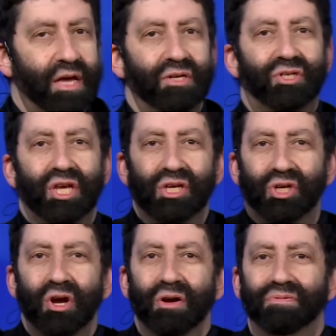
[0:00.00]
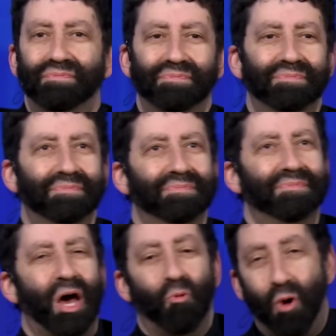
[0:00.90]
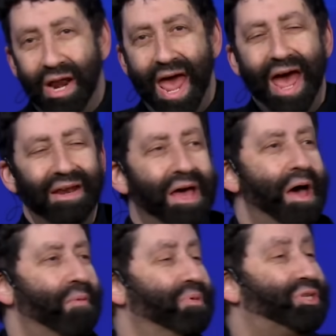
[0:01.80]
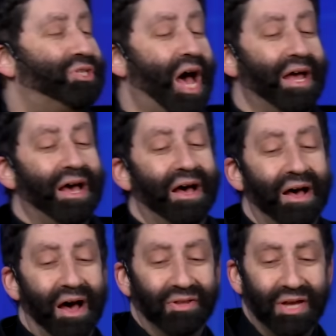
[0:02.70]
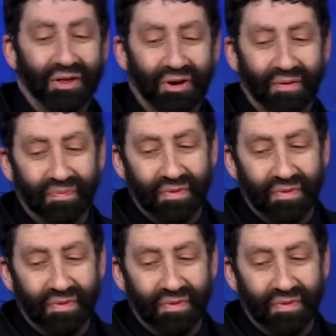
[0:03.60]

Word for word: Caesar on one hand, Messiah on the other.